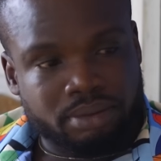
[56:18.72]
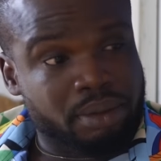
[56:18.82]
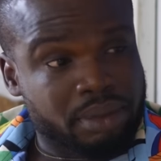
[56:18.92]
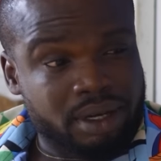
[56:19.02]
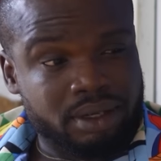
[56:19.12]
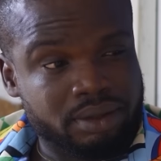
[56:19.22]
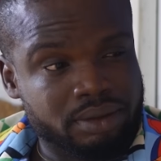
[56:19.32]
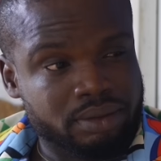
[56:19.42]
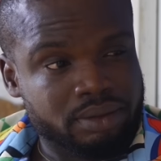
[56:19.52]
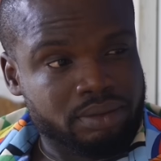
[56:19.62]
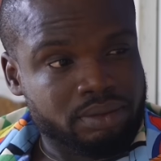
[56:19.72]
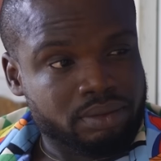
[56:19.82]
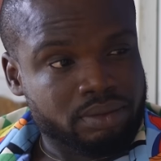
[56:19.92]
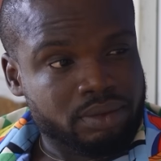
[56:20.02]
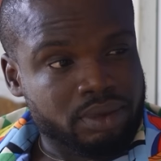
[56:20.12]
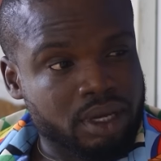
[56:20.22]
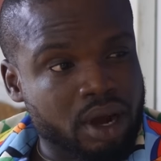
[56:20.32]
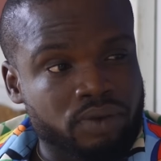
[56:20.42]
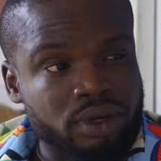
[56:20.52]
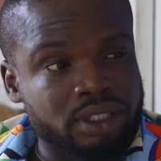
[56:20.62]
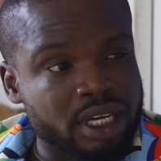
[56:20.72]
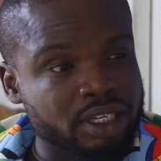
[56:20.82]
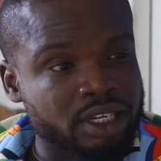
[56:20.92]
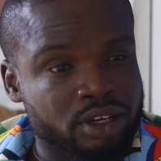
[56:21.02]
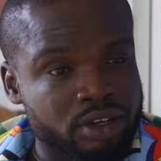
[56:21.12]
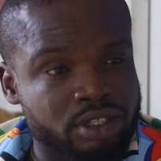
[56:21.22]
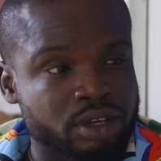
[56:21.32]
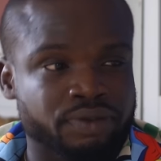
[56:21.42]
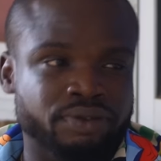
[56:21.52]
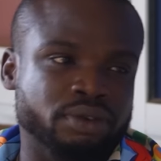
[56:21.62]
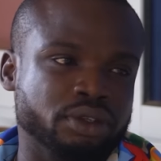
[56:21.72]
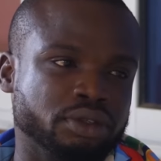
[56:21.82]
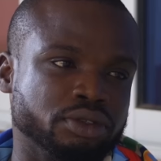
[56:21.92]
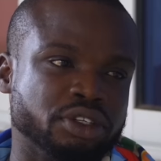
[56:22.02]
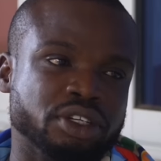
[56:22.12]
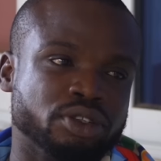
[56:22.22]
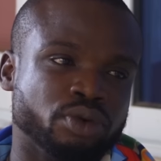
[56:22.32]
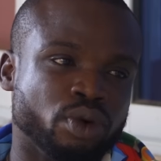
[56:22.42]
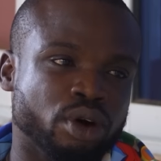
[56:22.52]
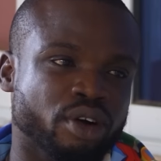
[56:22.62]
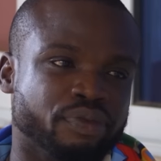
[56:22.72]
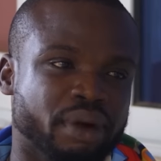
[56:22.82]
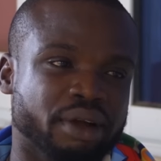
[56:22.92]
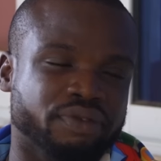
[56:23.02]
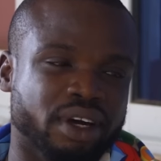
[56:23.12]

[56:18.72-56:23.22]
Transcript: Mama, I will not die in the course of doing the work of my